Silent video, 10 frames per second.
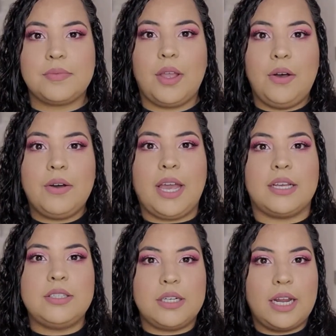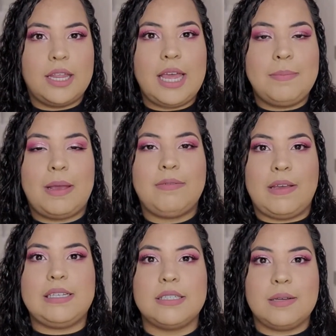Okay, so now that my
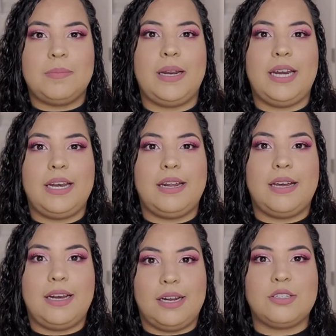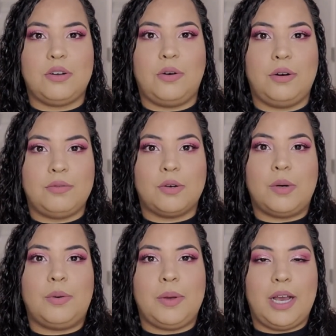face is completely done, let's go over
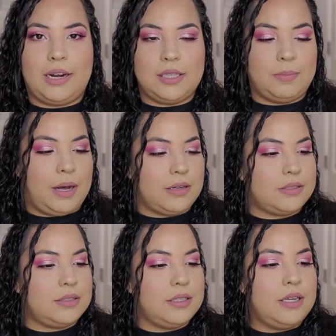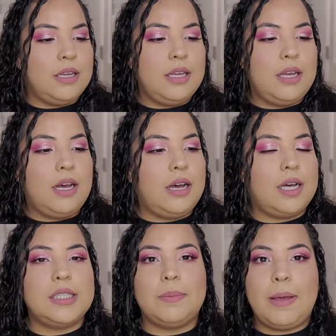what we got in the box.
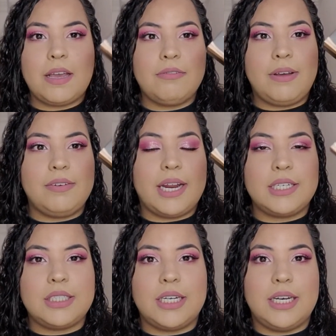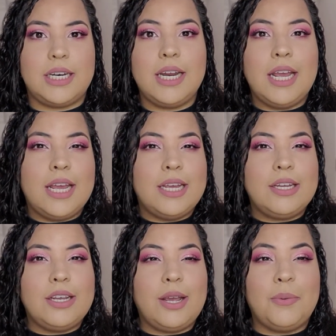The BECCA foundation,
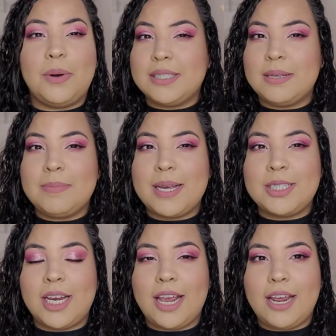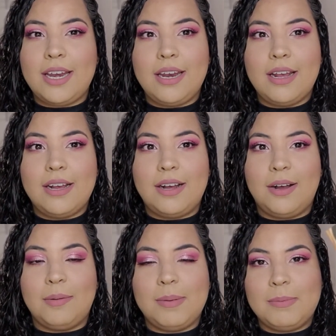it wasn't my shade.
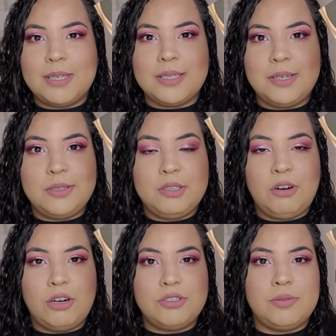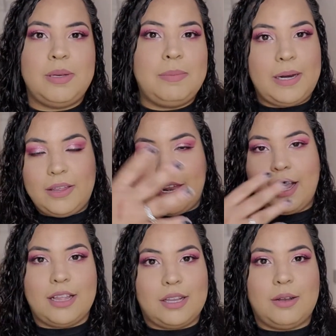It was a little too orange for me, but now that I
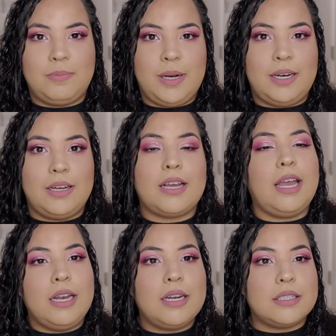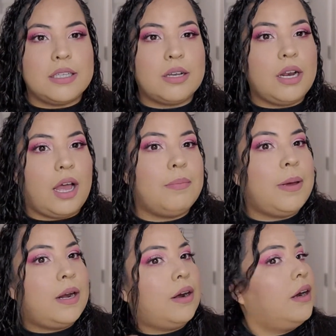got the complete look, it does look a lot
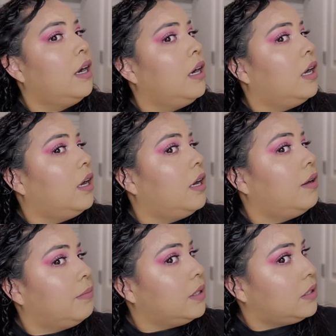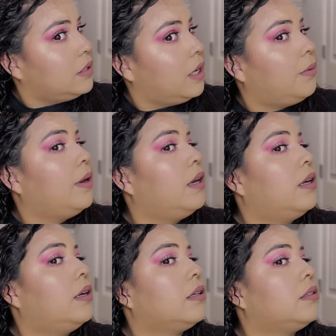better. This is how it
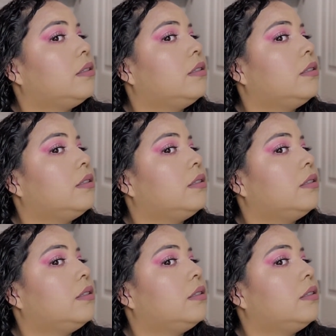looks.